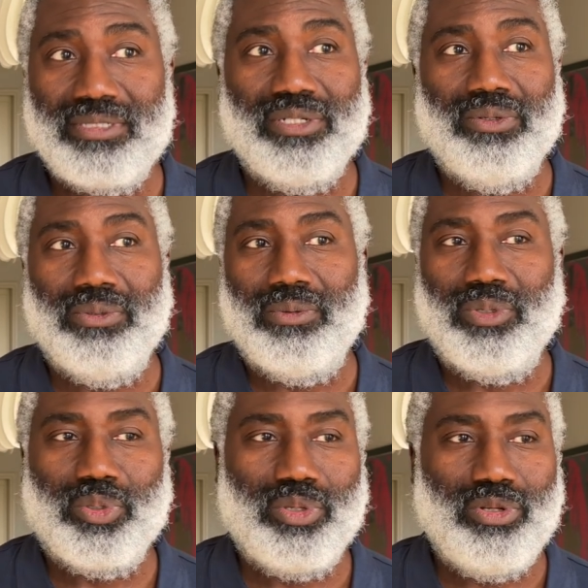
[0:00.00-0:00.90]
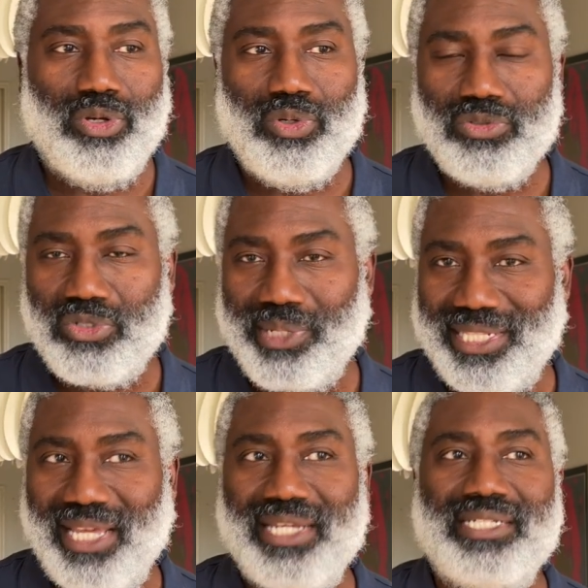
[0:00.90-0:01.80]
So, you know, who's doing
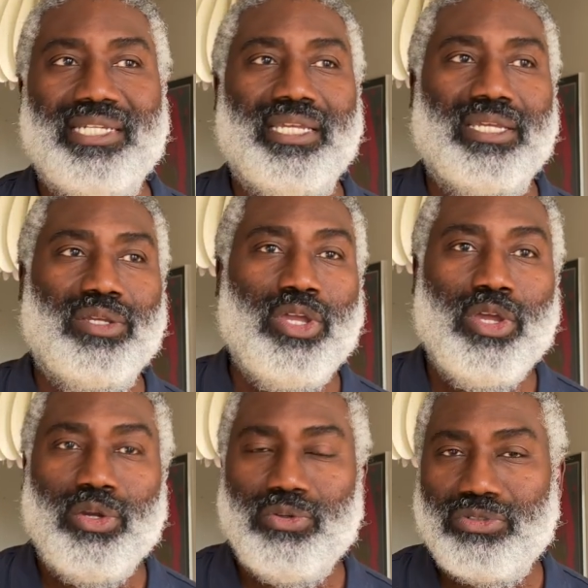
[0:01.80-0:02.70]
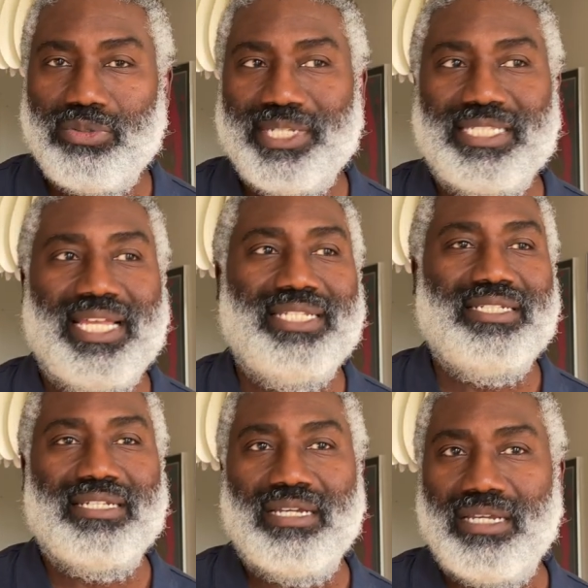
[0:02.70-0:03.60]
lighting, who's doing set
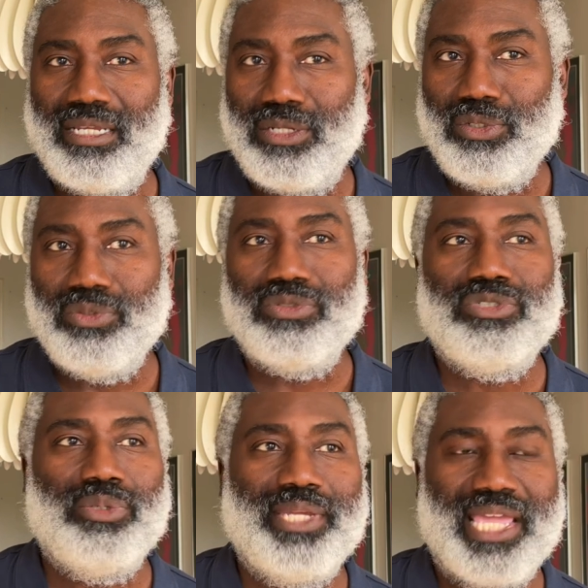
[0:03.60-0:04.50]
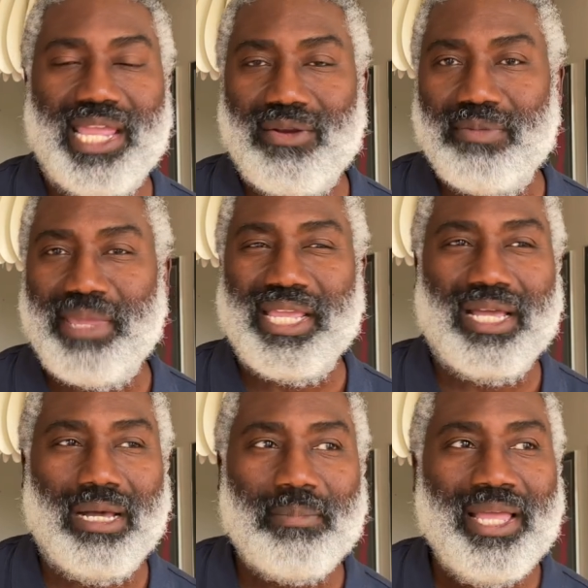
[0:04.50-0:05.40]
design, who's doing hair and
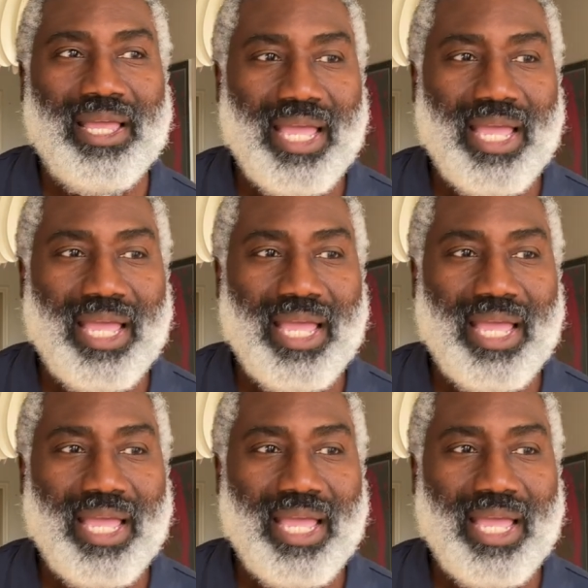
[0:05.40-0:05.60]
makeup.